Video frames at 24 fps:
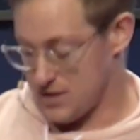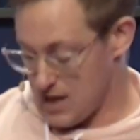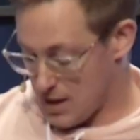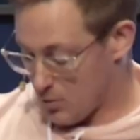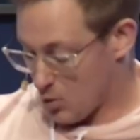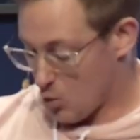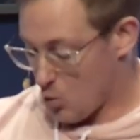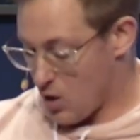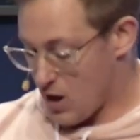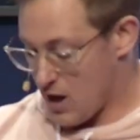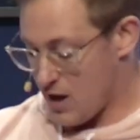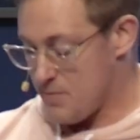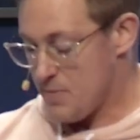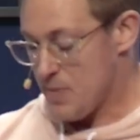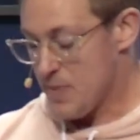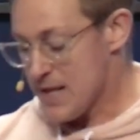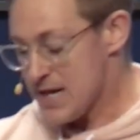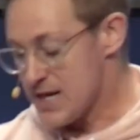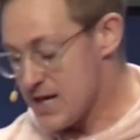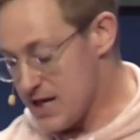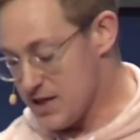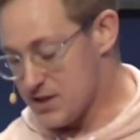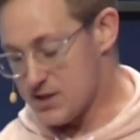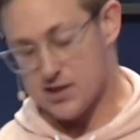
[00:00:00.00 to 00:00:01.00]
Number one
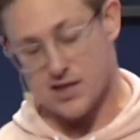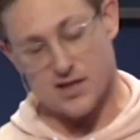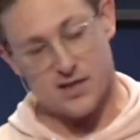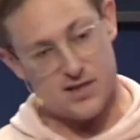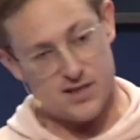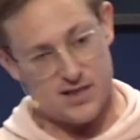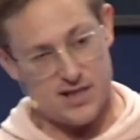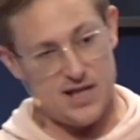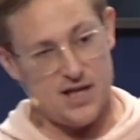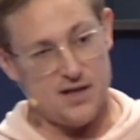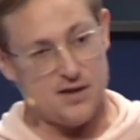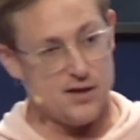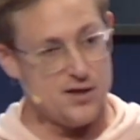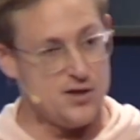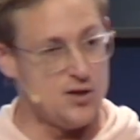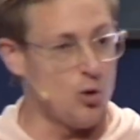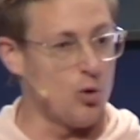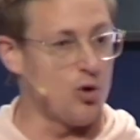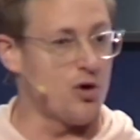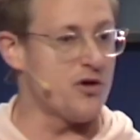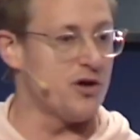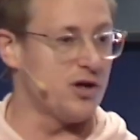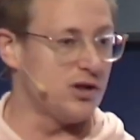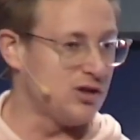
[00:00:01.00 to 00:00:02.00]
is to see the
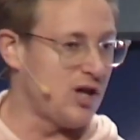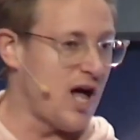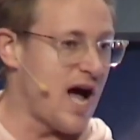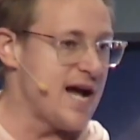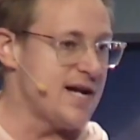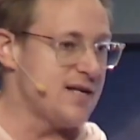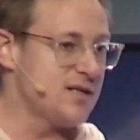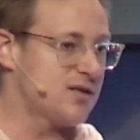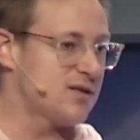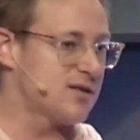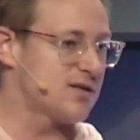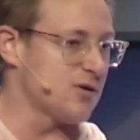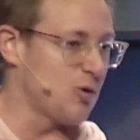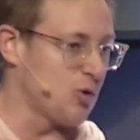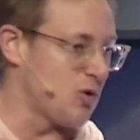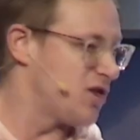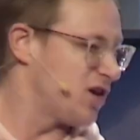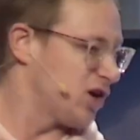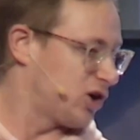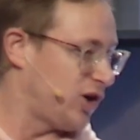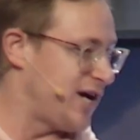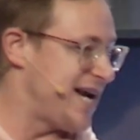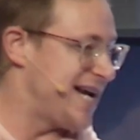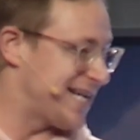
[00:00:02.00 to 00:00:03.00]
Northern Lights or
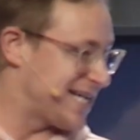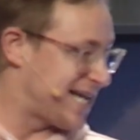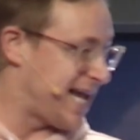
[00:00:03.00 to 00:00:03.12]
the Grand